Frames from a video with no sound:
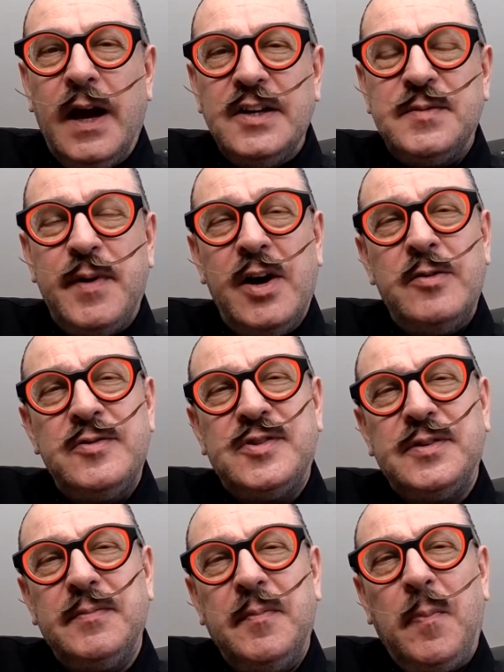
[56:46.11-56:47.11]

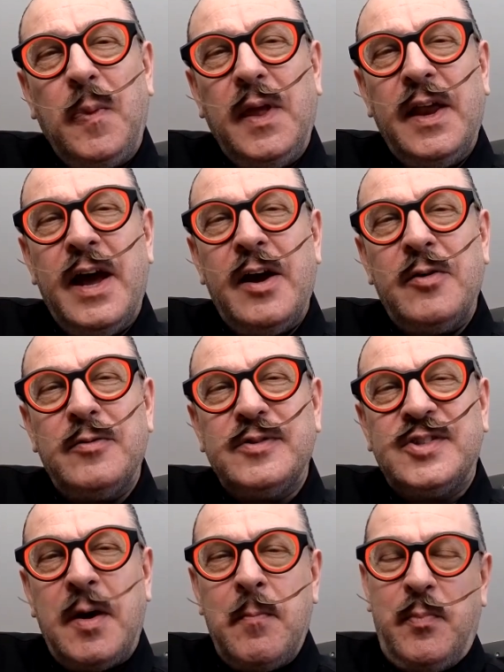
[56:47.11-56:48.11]
suppose,
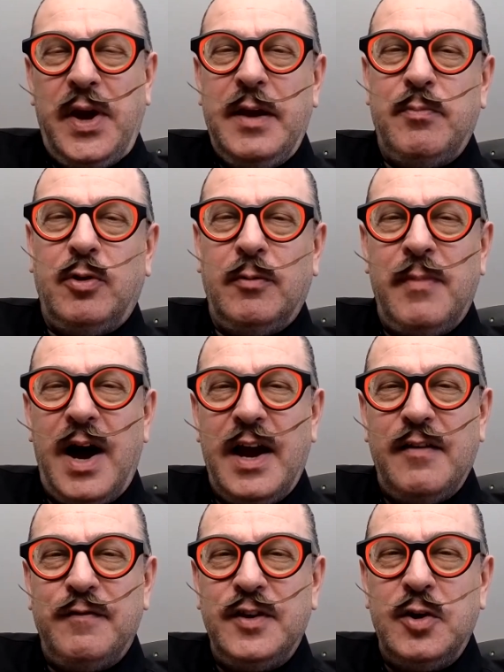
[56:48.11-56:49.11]
some people
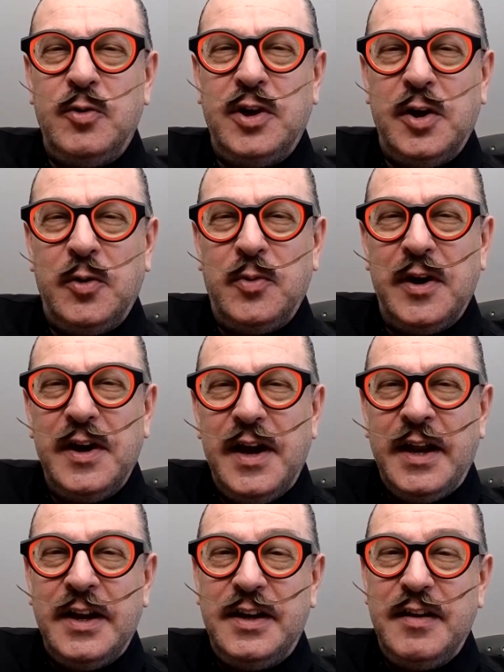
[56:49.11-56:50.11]
might view you
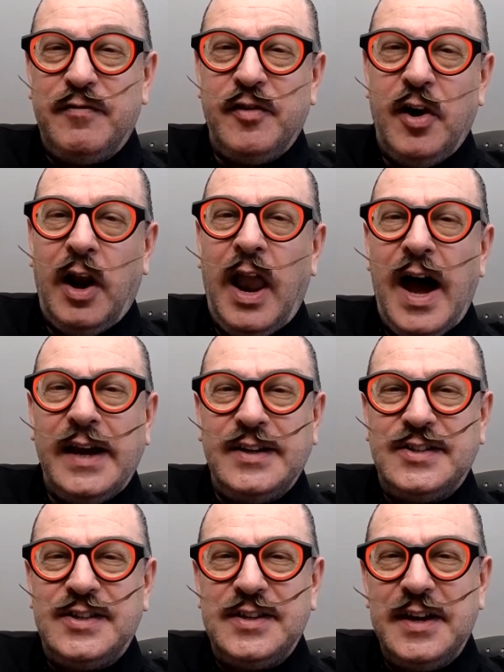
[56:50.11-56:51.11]
in a different
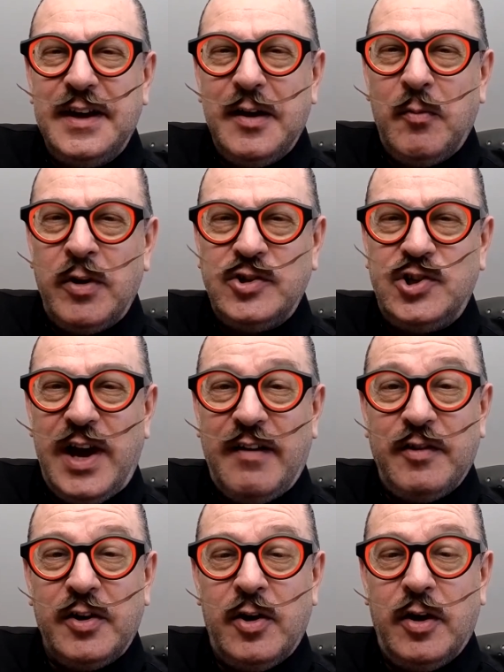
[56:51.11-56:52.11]
light once you
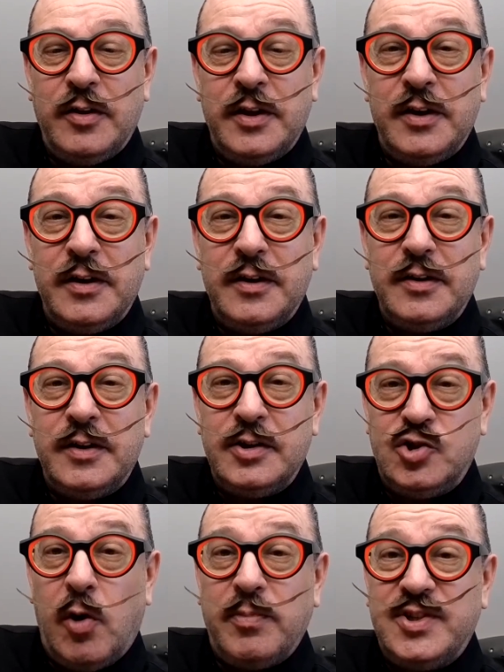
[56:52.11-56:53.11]
haven't got the
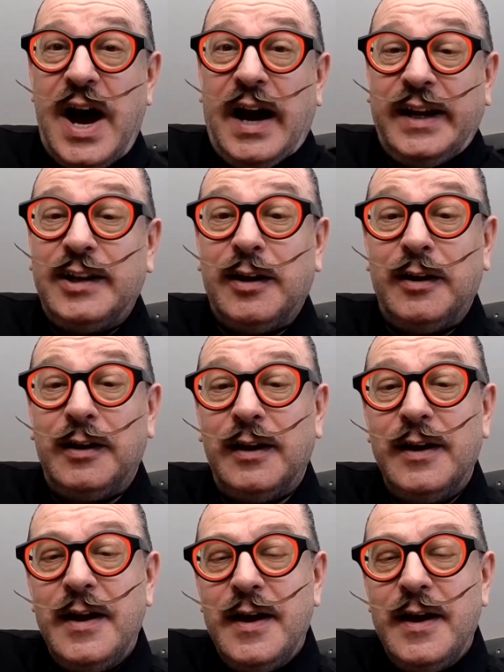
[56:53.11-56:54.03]
job title.